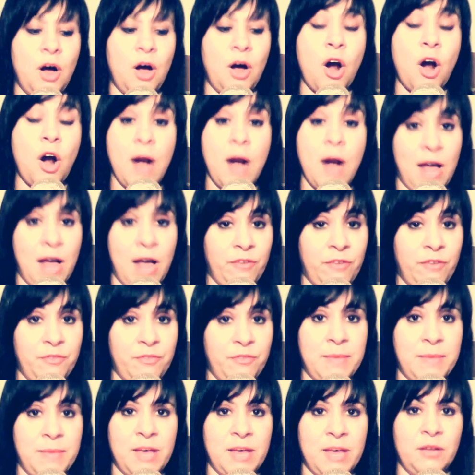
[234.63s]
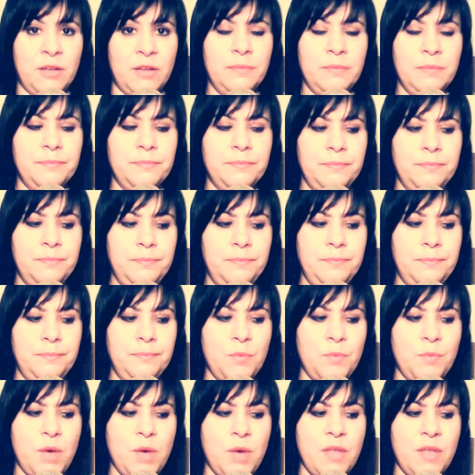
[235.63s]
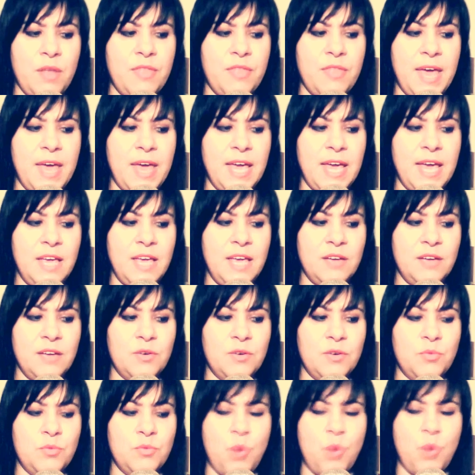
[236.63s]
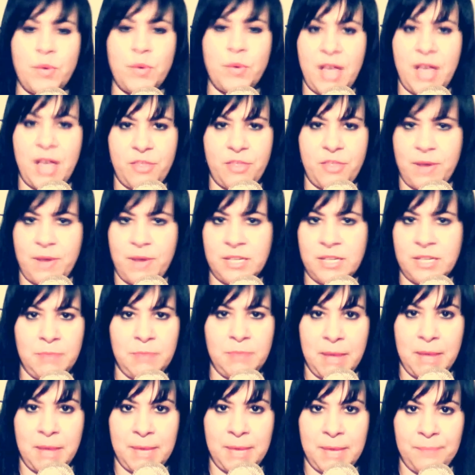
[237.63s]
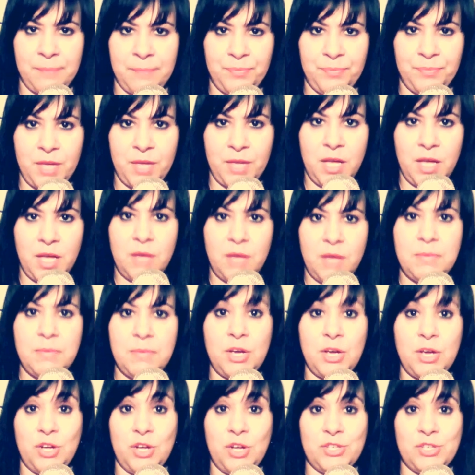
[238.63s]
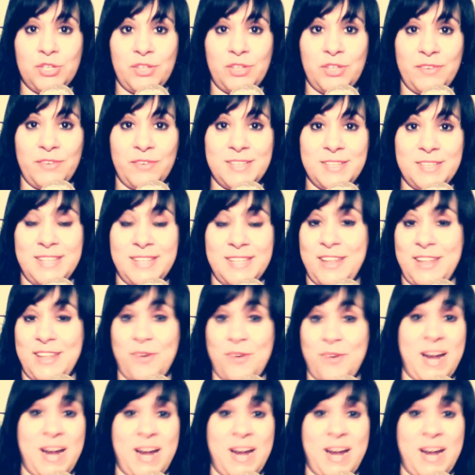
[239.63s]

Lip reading: are alpha male, well, they won't get threatened by me, because obviously they know how to